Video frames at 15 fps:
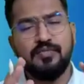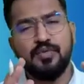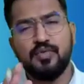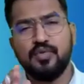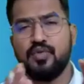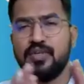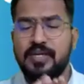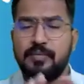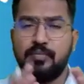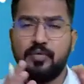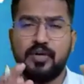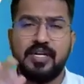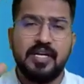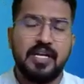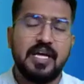You know the
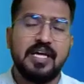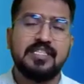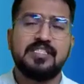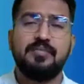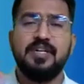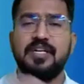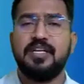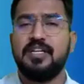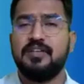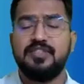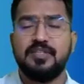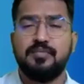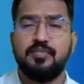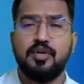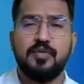important last-minute
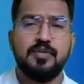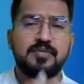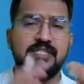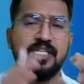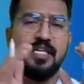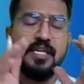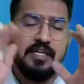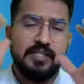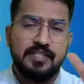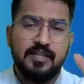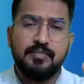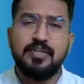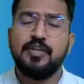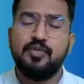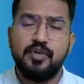revision problems,
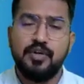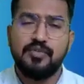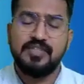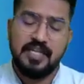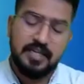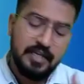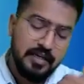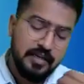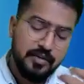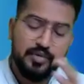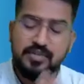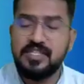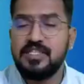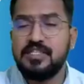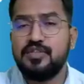something you would have selected, those
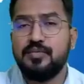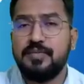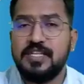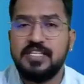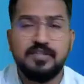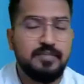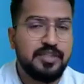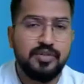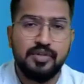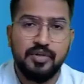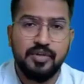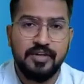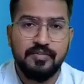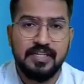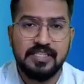things you please make sure you are
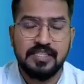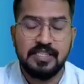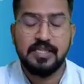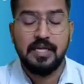revising.